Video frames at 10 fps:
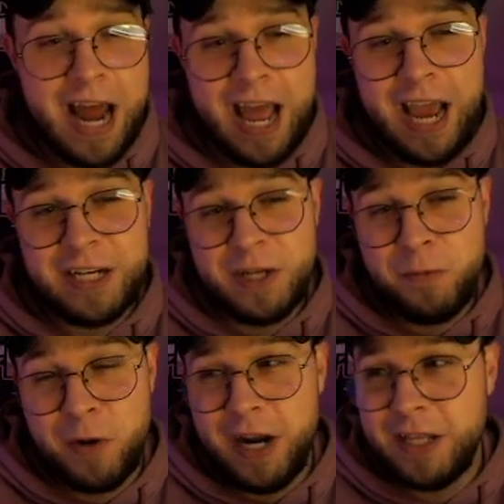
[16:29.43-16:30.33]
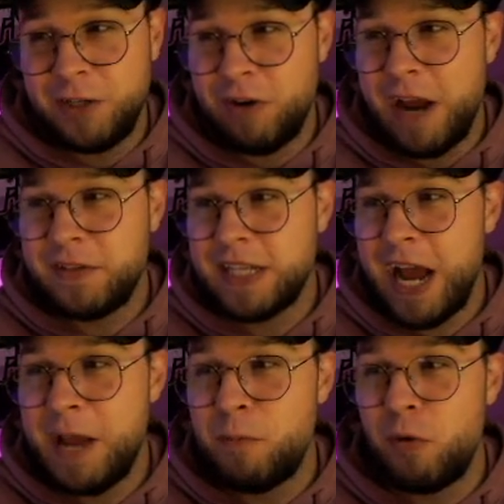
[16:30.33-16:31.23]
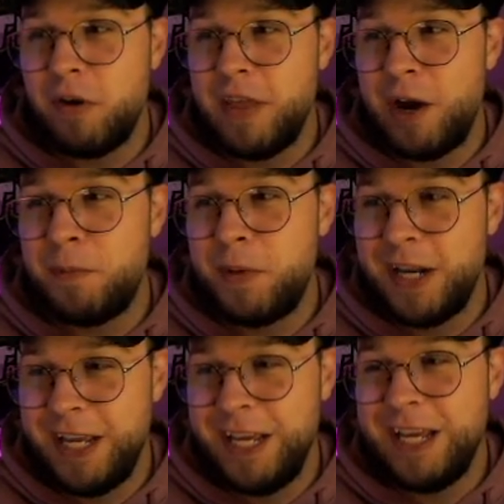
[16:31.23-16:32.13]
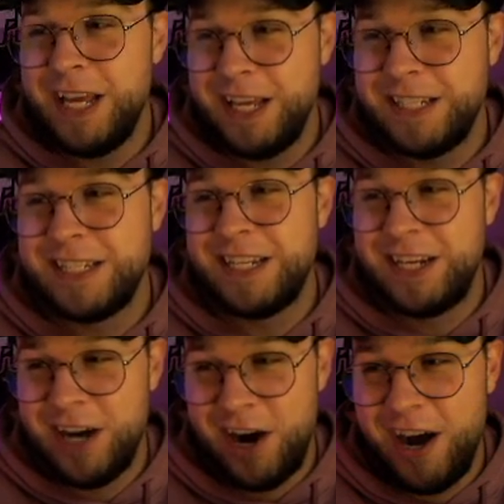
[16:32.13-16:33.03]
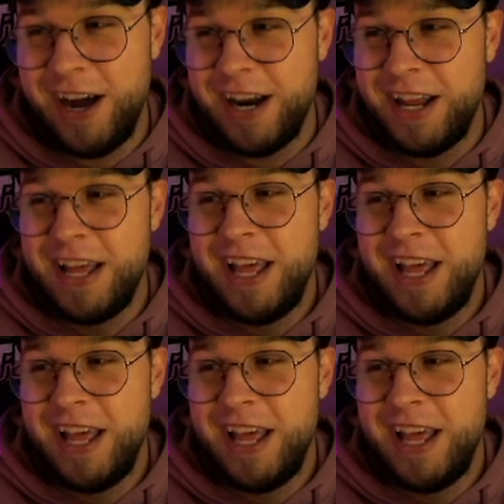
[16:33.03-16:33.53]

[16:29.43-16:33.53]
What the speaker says: I actually wanted to draft Sky Moore there, but he is gone.